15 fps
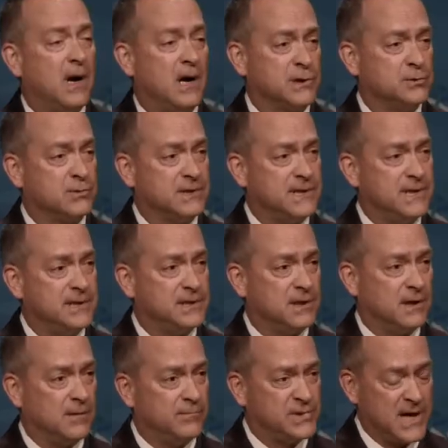
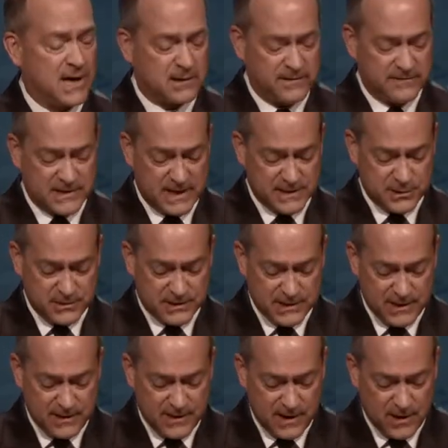strategic objectives that you
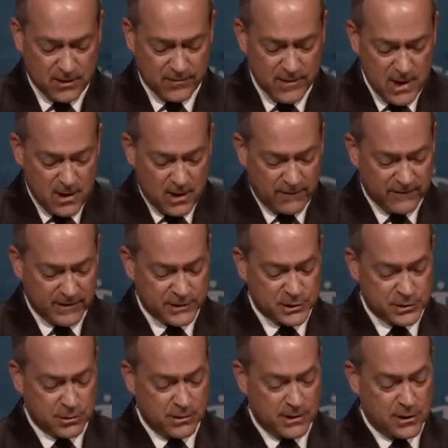see there of
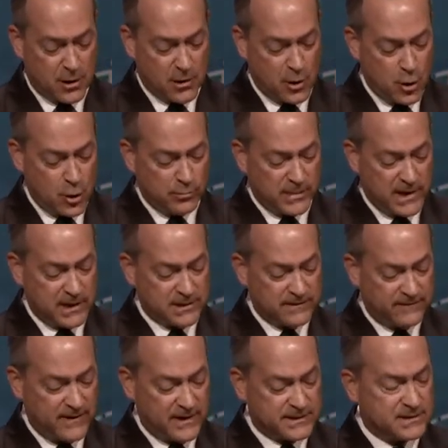ensuring our homeland
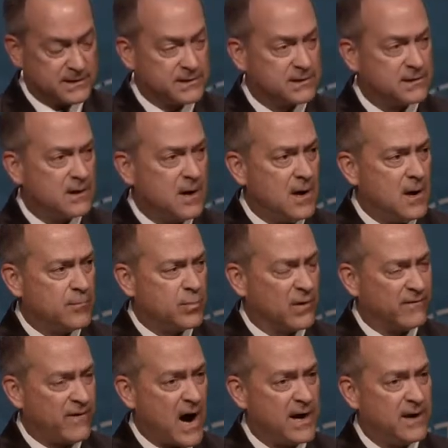defenses,
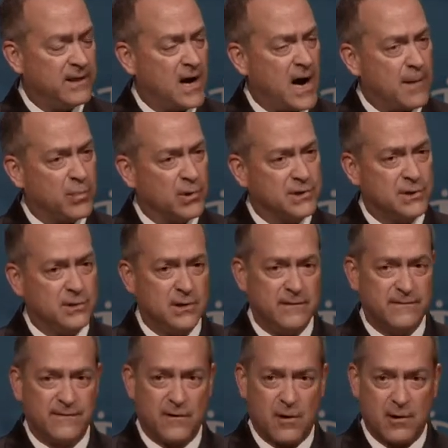providing the
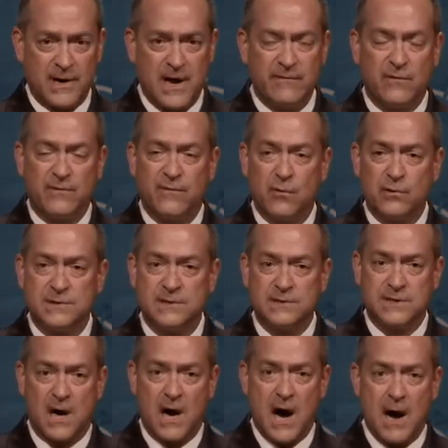opportunity for our naval forces
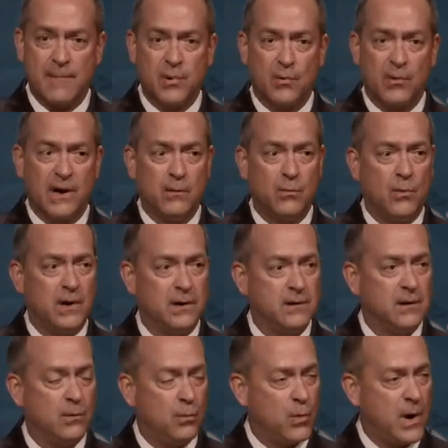to operate
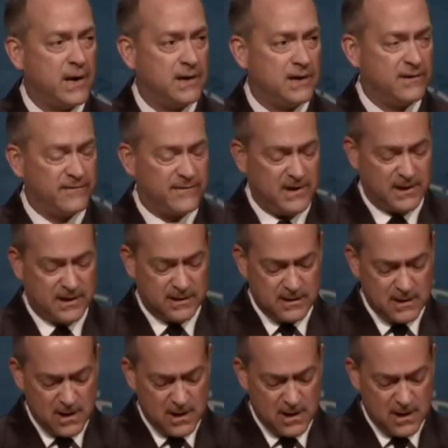when and if needed,